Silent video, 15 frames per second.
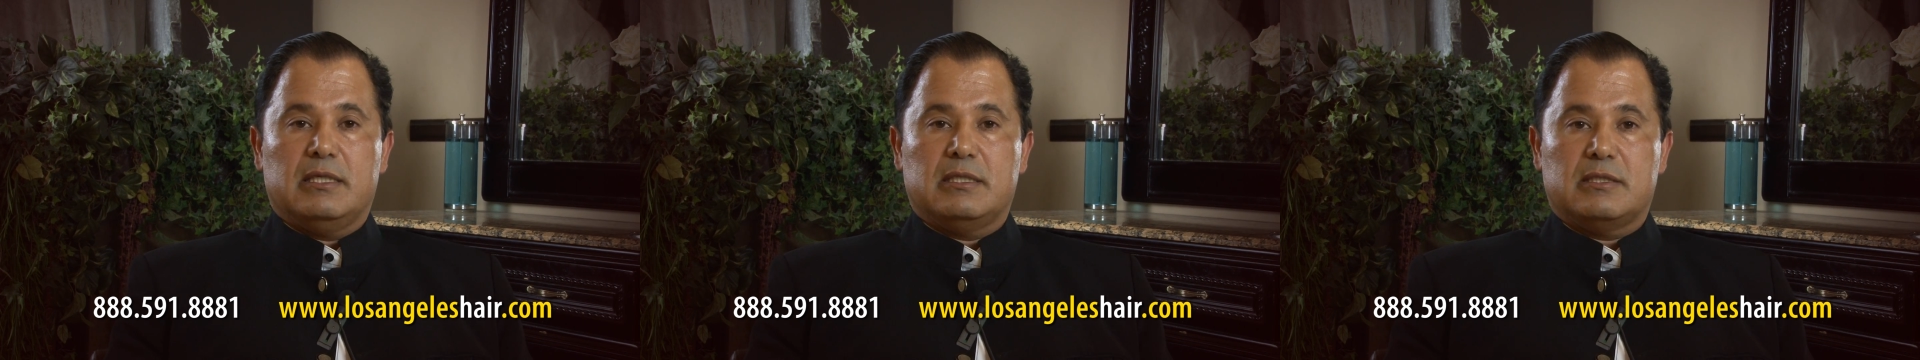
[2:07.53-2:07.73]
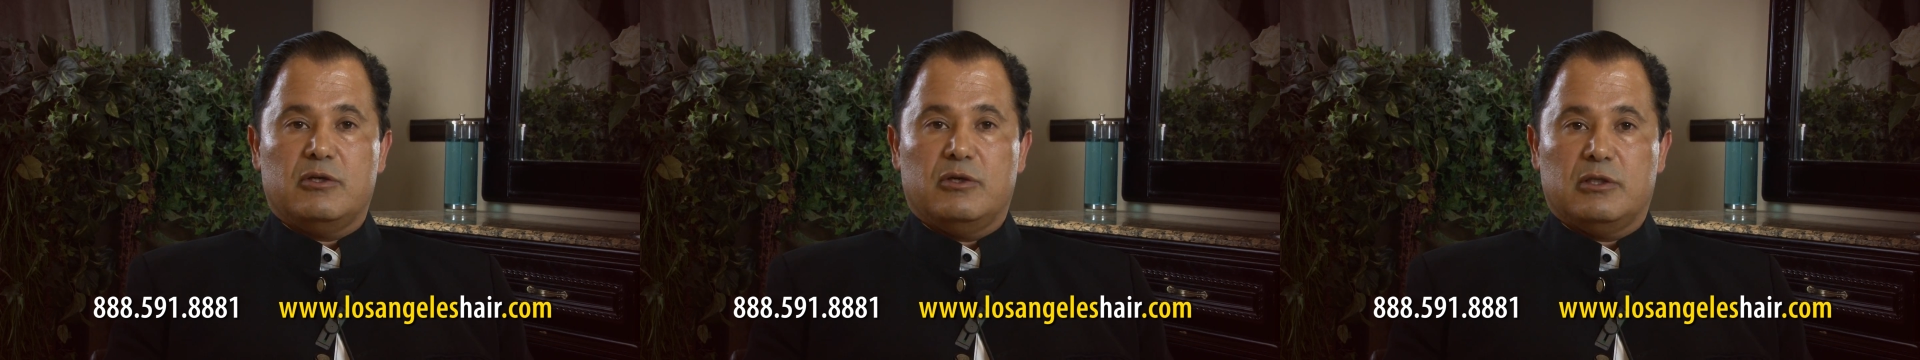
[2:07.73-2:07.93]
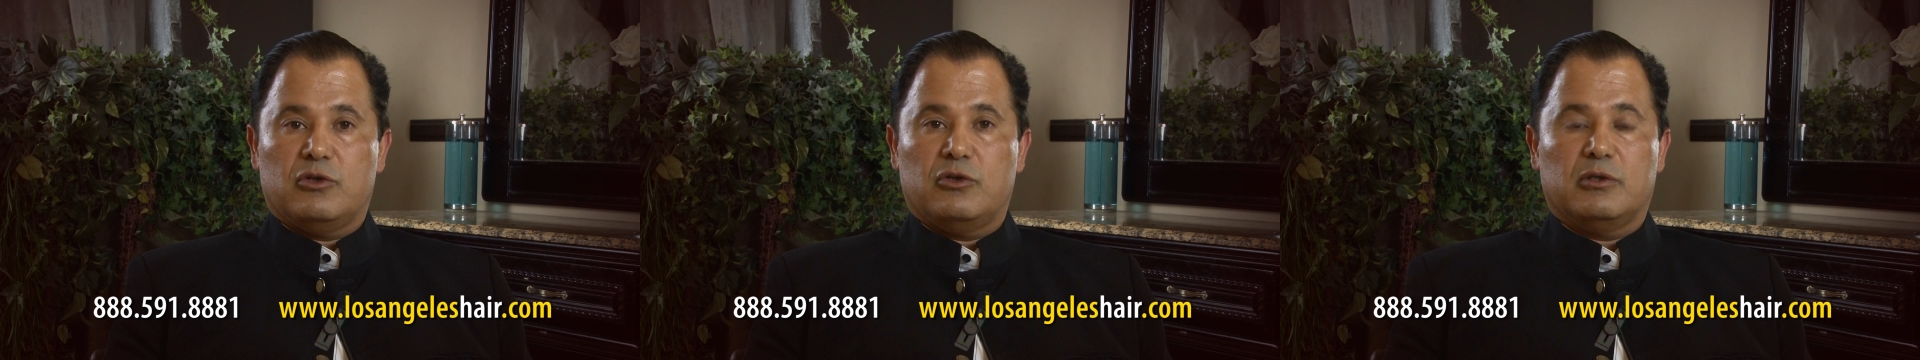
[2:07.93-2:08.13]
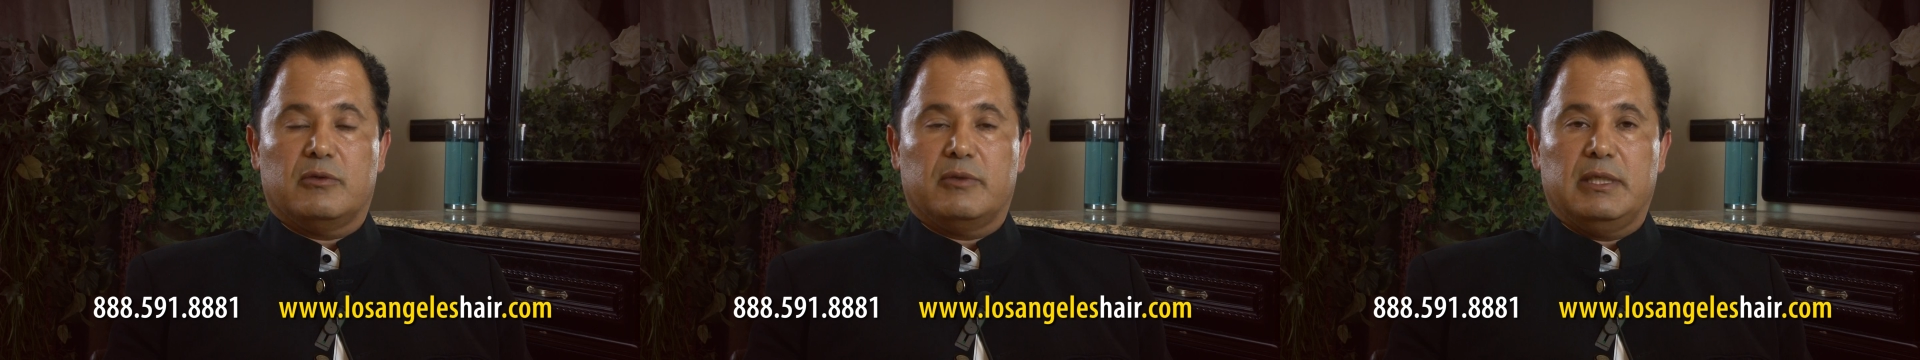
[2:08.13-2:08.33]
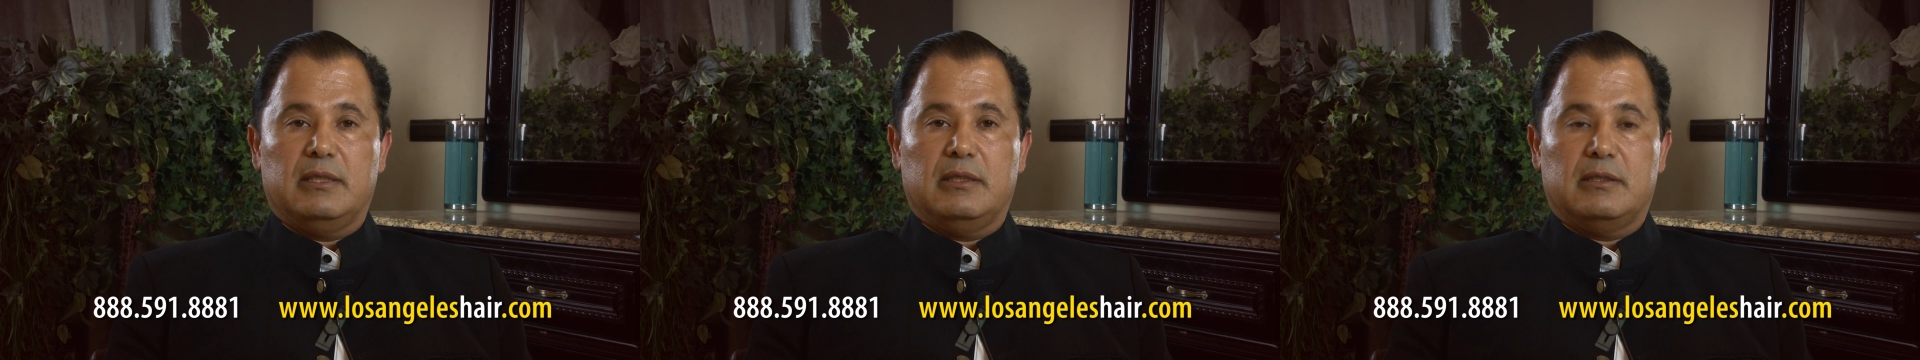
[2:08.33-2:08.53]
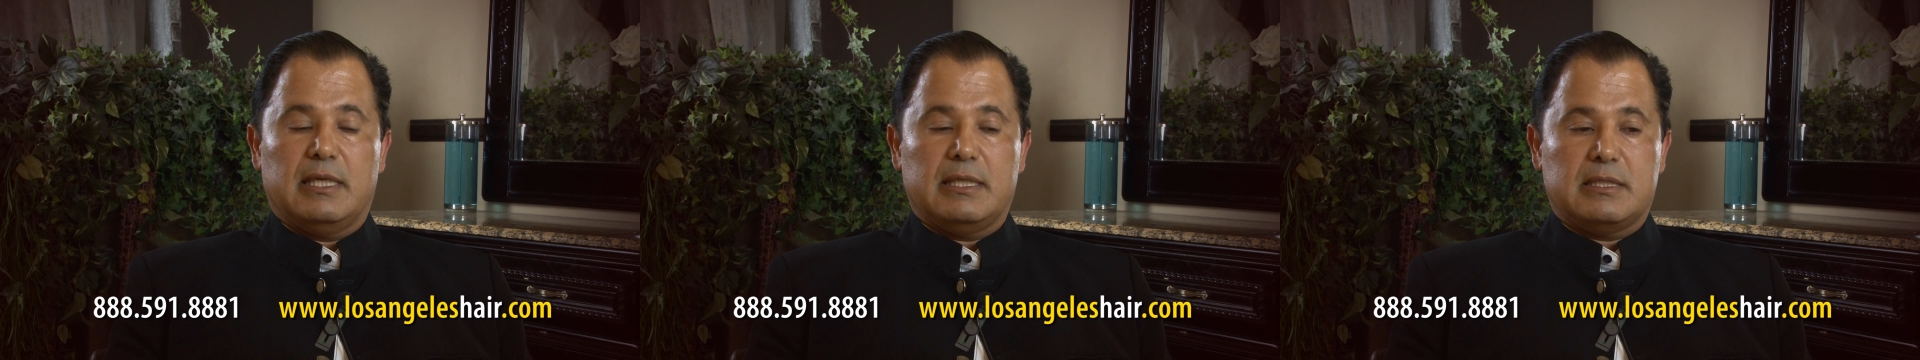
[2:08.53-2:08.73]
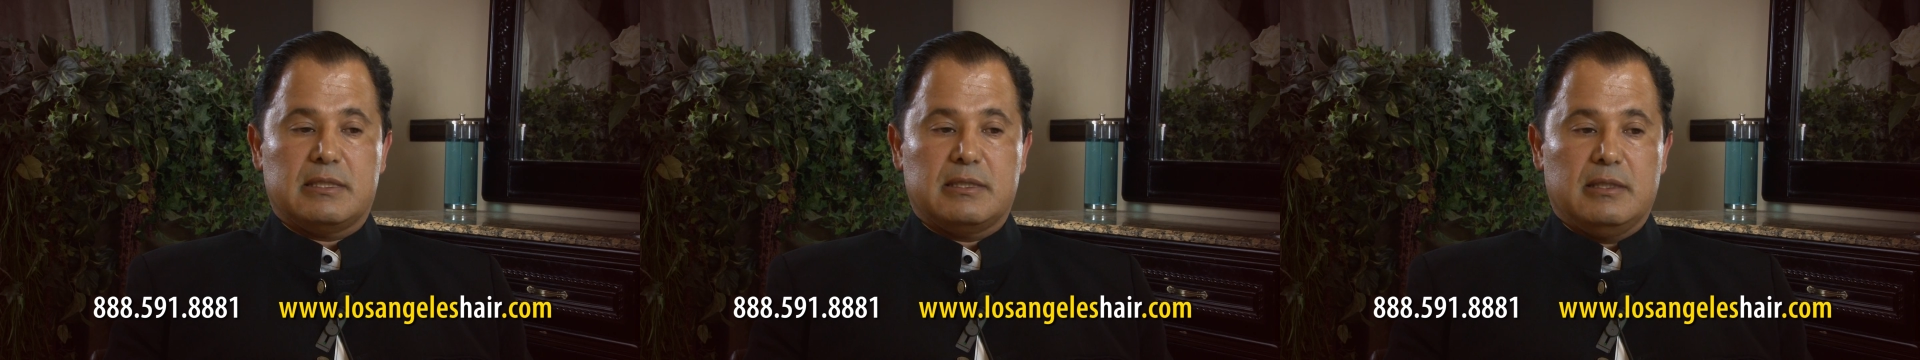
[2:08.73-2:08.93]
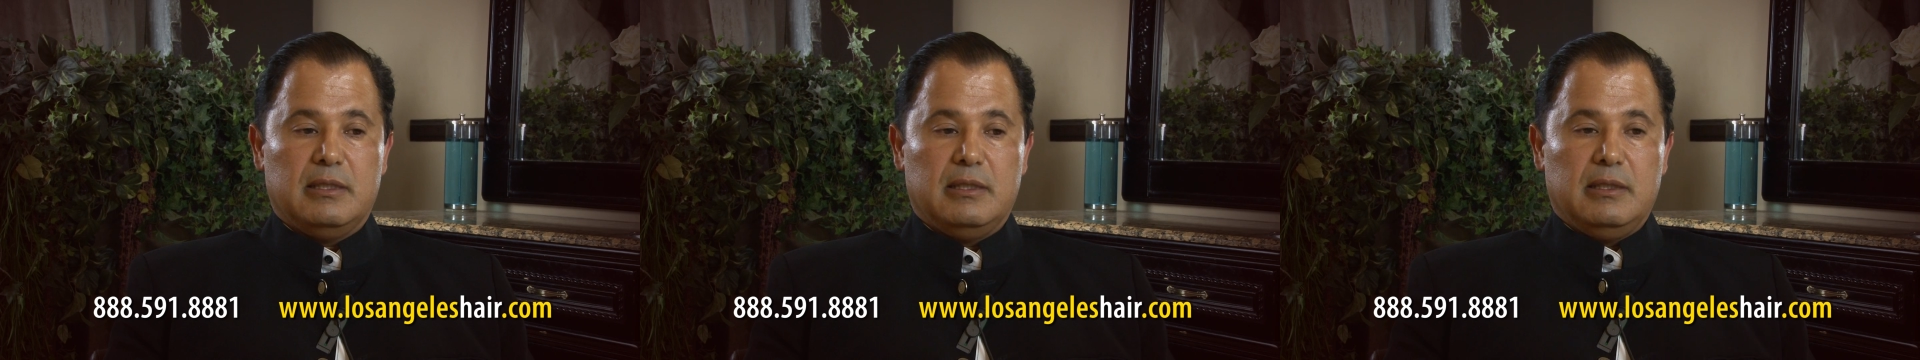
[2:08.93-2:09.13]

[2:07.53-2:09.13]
is going to turn green, that's